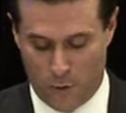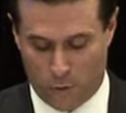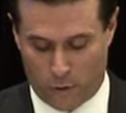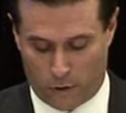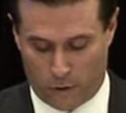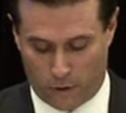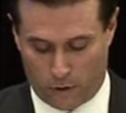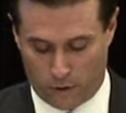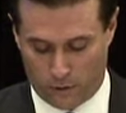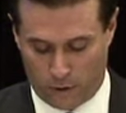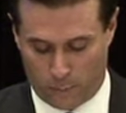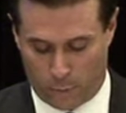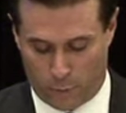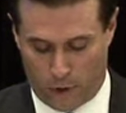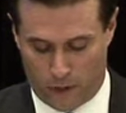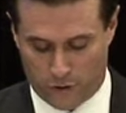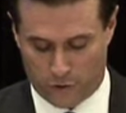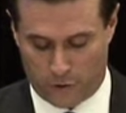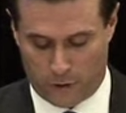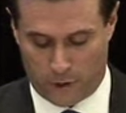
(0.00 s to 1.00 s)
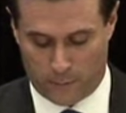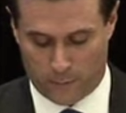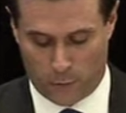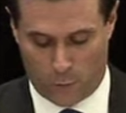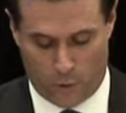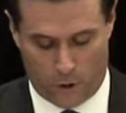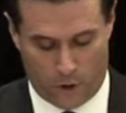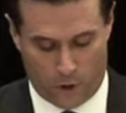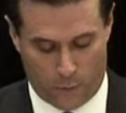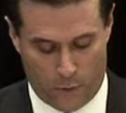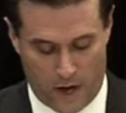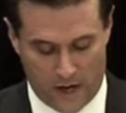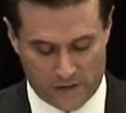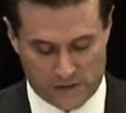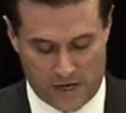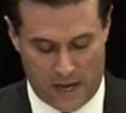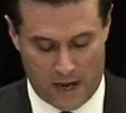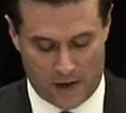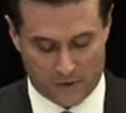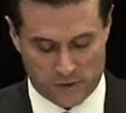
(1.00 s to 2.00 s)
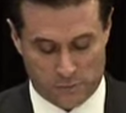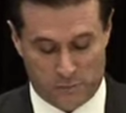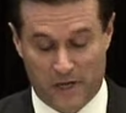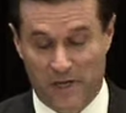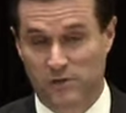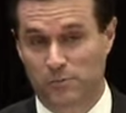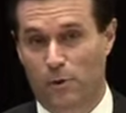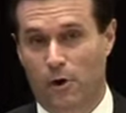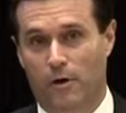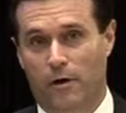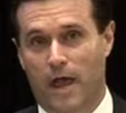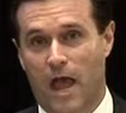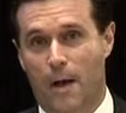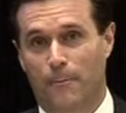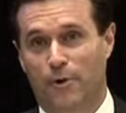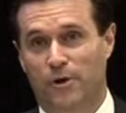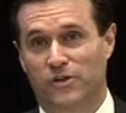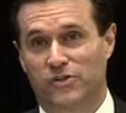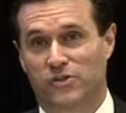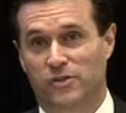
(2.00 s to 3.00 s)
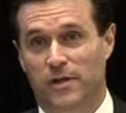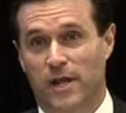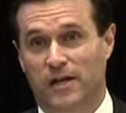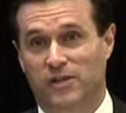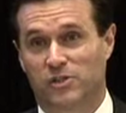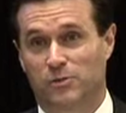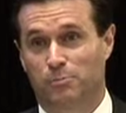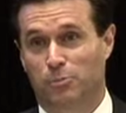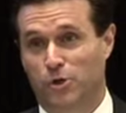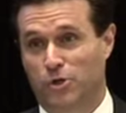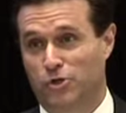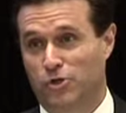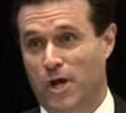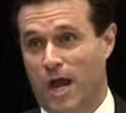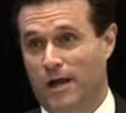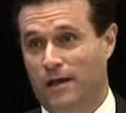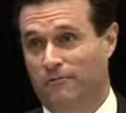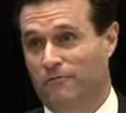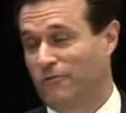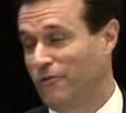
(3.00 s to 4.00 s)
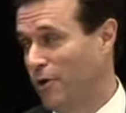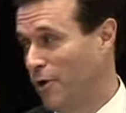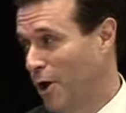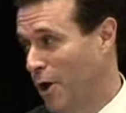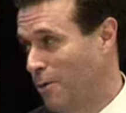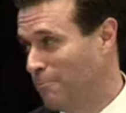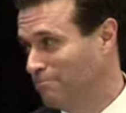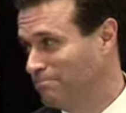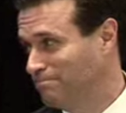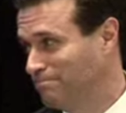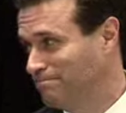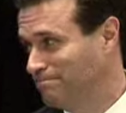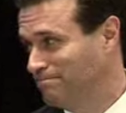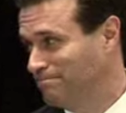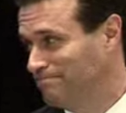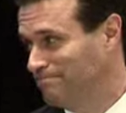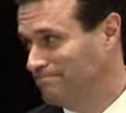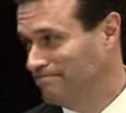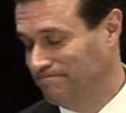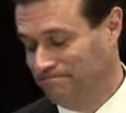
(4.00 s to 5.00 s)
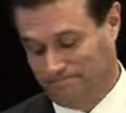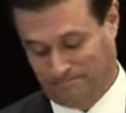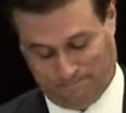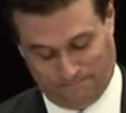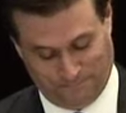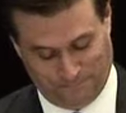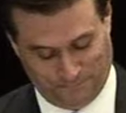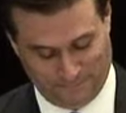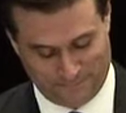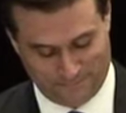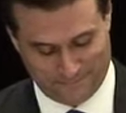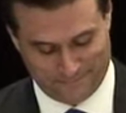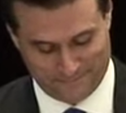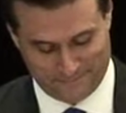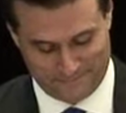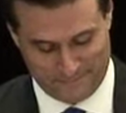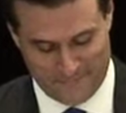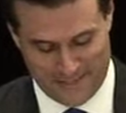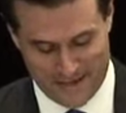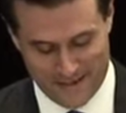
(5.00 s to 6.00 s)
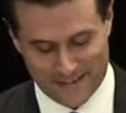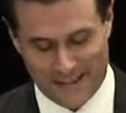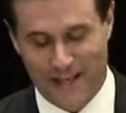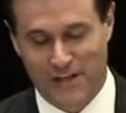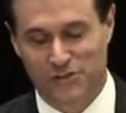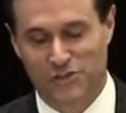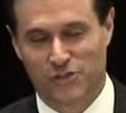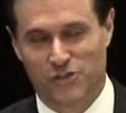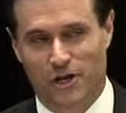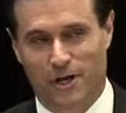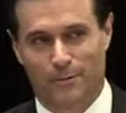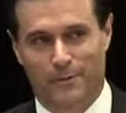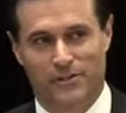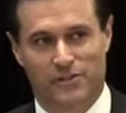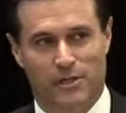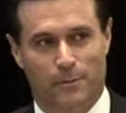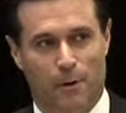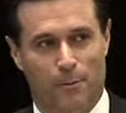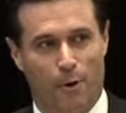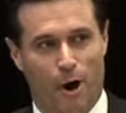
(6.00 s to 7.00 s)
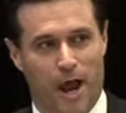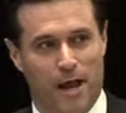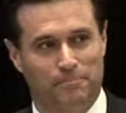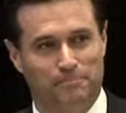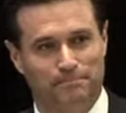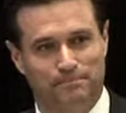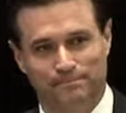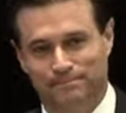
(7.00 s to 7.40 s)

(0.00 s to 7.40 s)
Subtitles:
we're currently pressuring him to wear a Rice Owls baseball cap on his next book jacket photo. Ladies and gentlemen, Tim O'Brien.